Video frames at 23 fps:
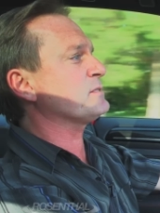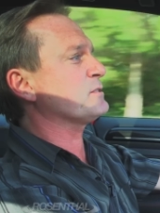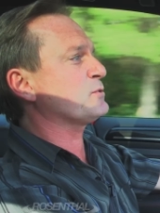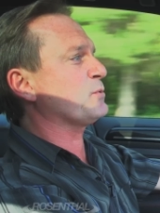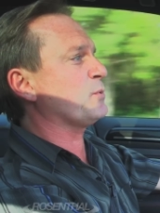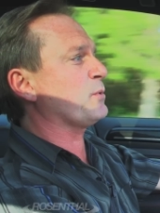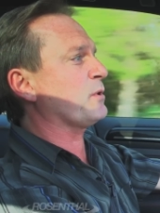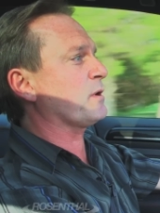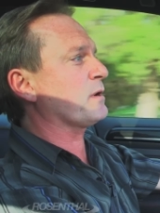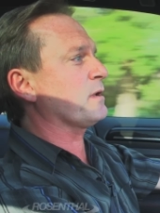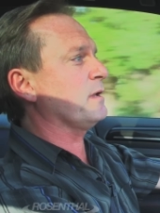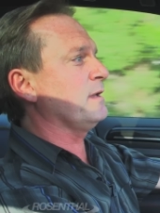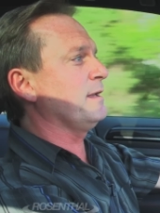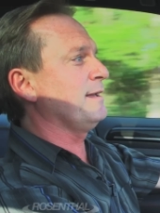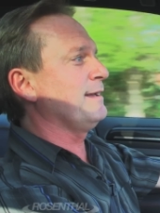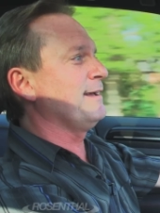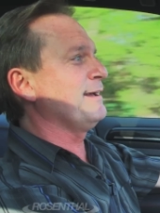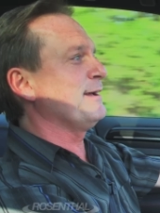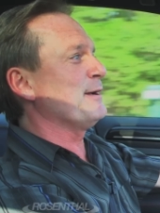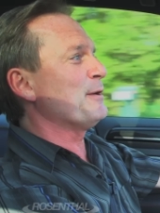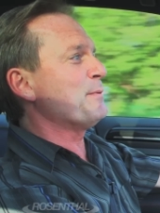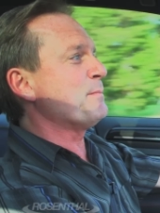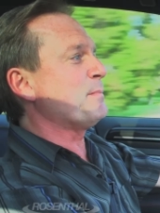of torque.
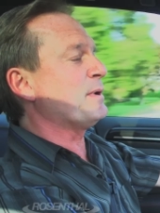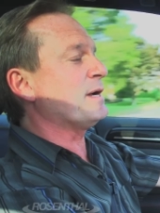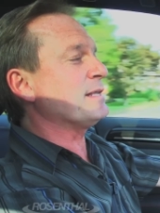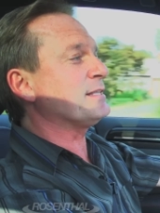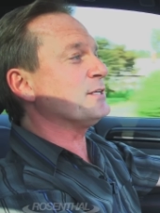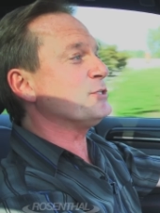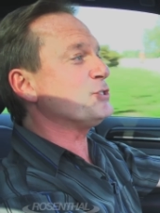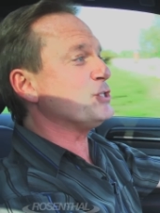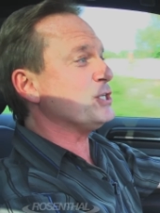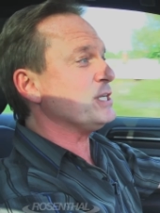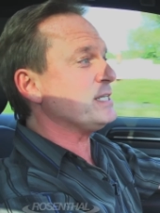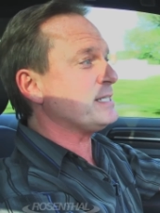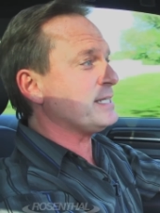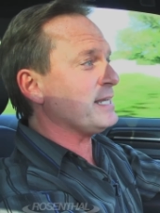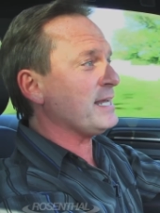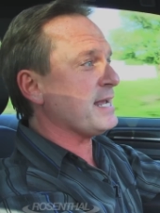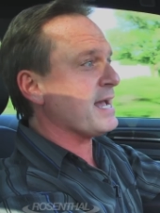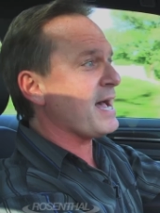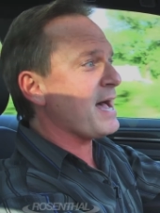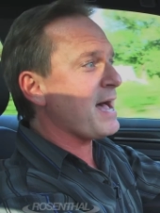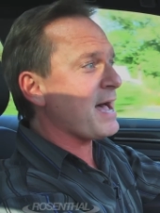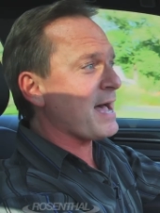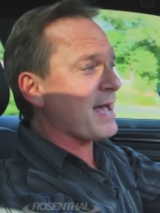But the
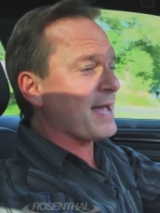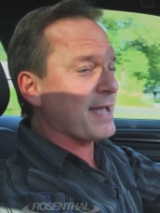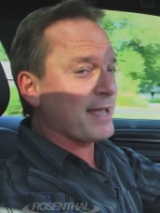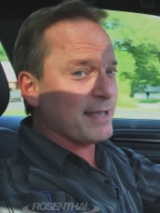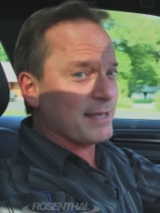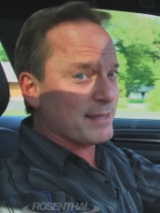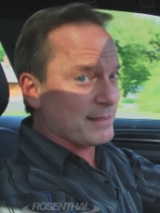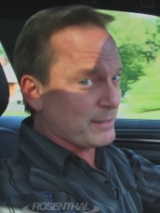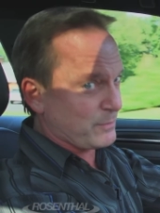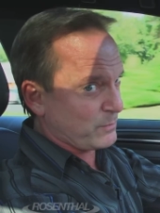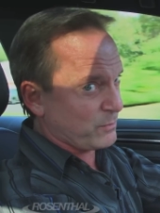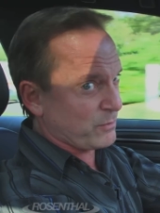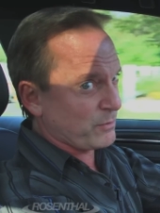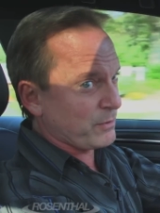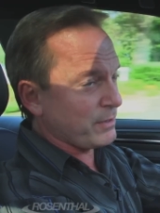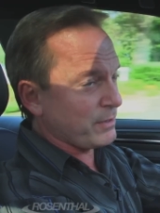GTI that we're